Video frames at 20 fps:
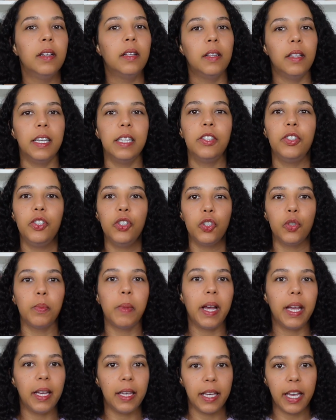Let's use
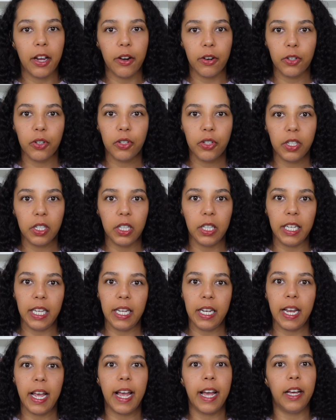my character
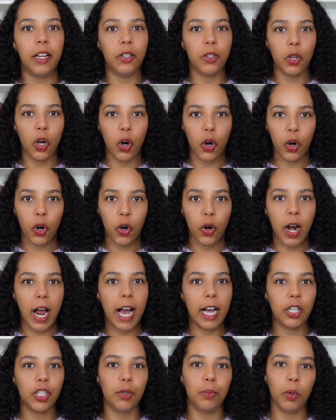Celine and her
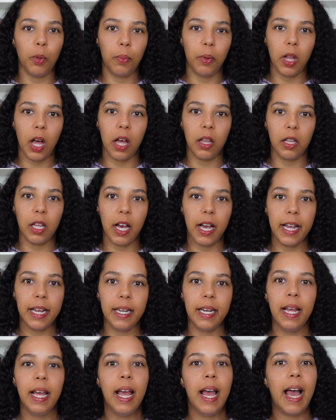actionable plot
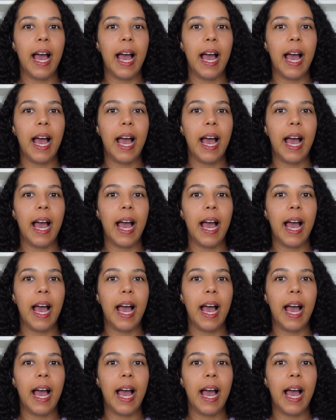line